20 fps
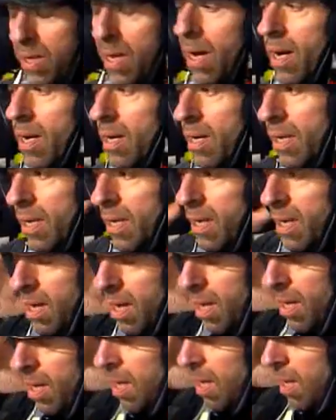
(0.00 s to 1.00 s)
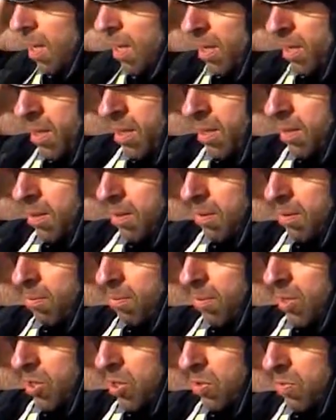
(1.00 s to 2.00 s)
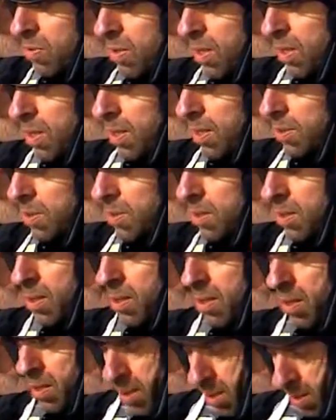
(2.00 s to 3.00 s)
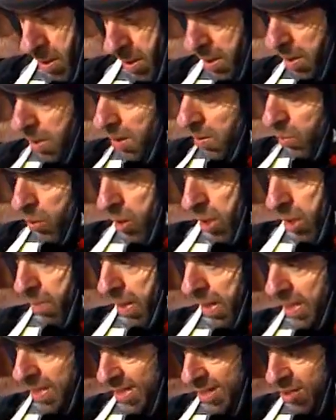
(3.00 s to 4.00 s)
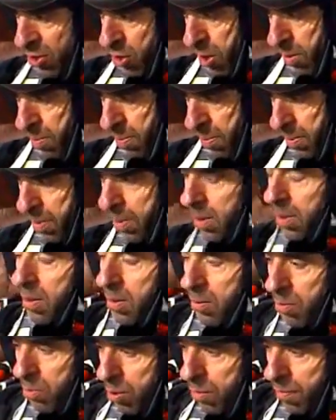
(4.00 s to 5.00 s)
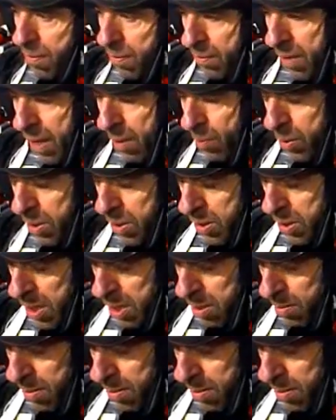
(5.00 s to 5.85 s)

be that ugly, makes you realise what an amazing job Roof have done with this